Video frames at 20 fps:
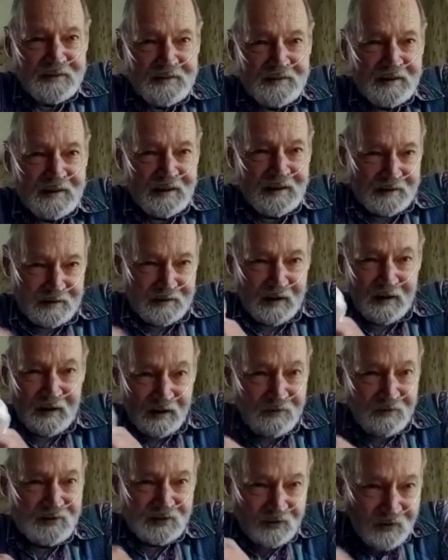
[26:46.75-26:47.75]
and I
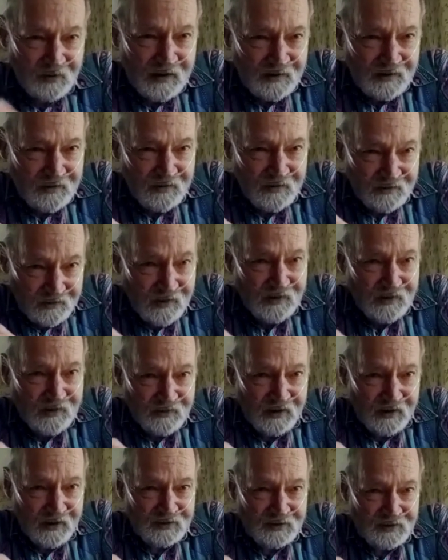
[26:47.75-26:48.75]
was a great
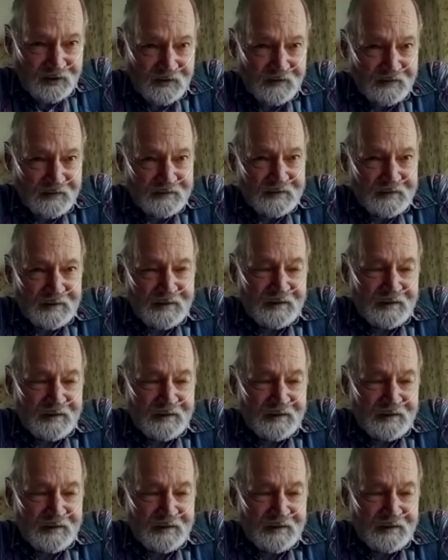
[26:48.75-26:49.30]
grandchild.